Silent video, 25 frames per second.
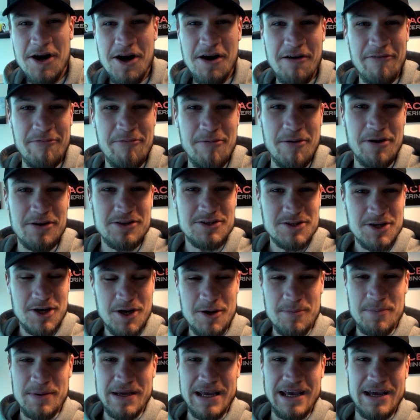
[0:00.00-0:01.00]
of what
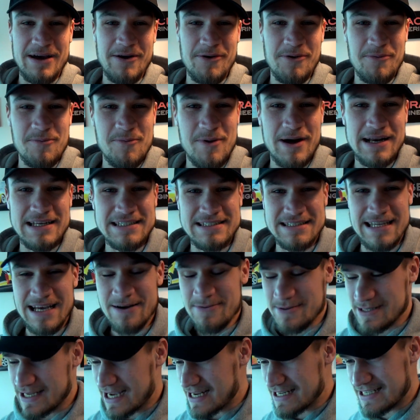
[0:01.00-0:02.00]
Top Gear on Wednesday
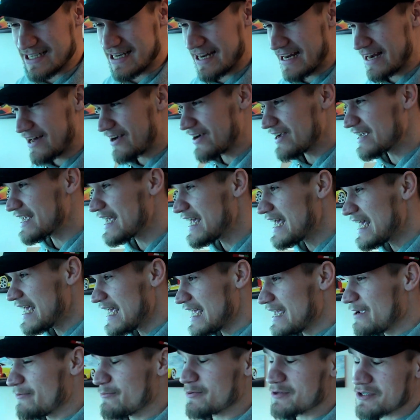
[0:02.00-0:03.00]
was actually like.
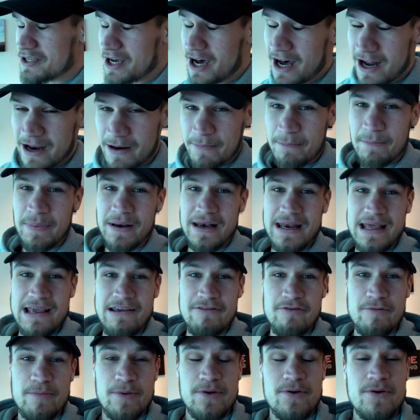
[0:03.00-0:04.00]
It was
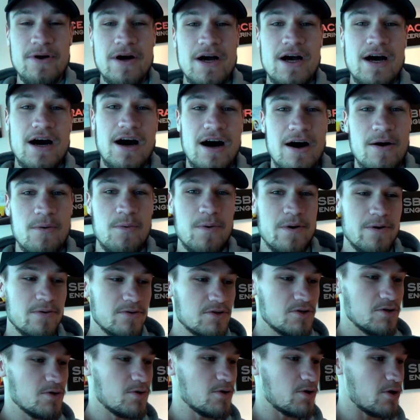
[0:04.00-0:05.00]
unbelievable. I will
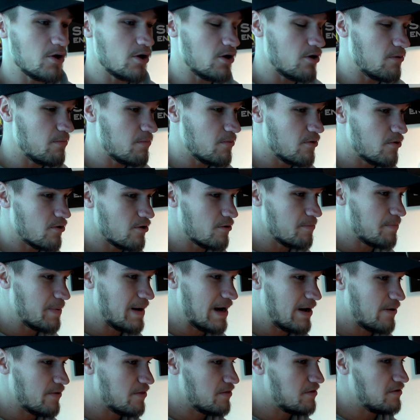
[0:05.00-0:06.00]
talk a lot more
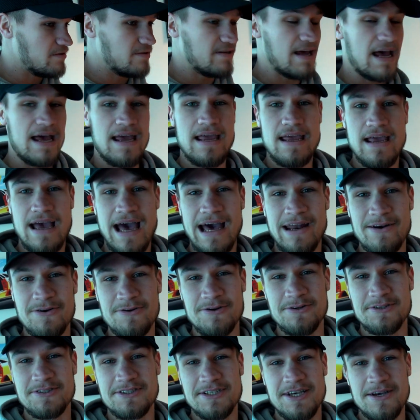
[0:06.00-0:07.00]
about the day and
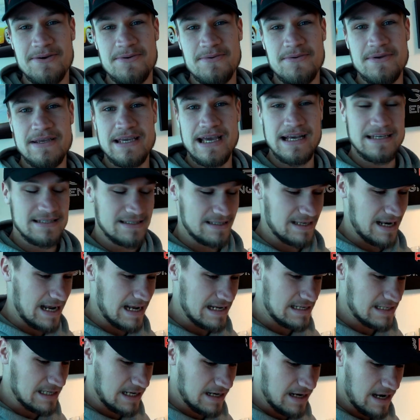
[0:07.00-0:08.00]
also yesterday,
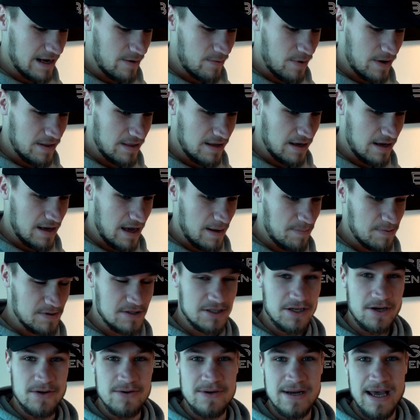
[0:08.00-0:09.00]
Sunday, when the
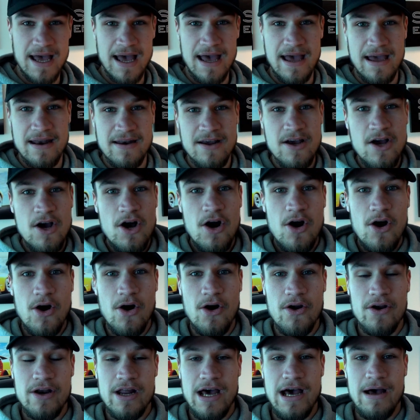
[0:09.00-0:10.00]
episode aired,
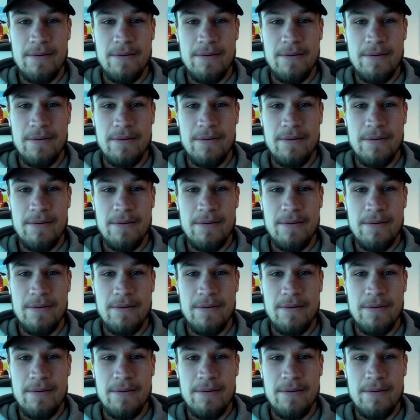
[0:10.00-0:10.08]
on